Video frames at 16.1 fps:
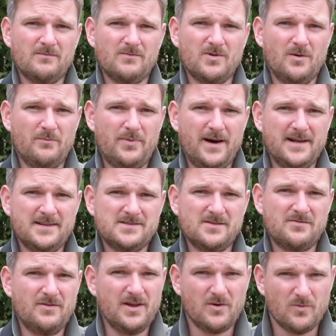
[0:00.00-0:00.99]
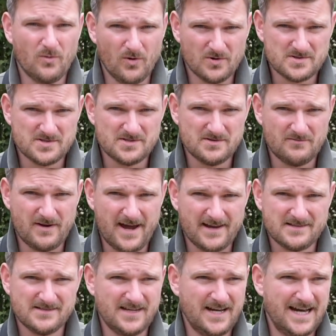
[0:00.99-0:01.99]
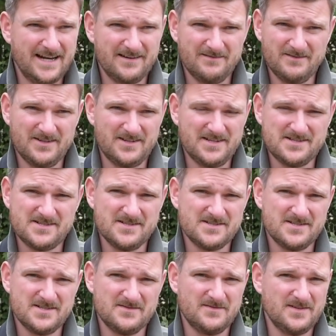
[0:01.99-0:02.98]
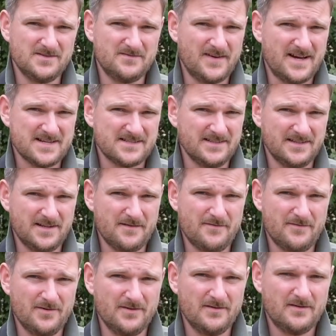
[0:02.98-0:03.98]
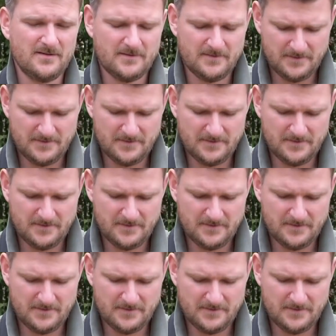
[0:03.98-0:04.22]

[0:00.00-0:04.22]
compared to 3/4 erect and the distance is vastly different.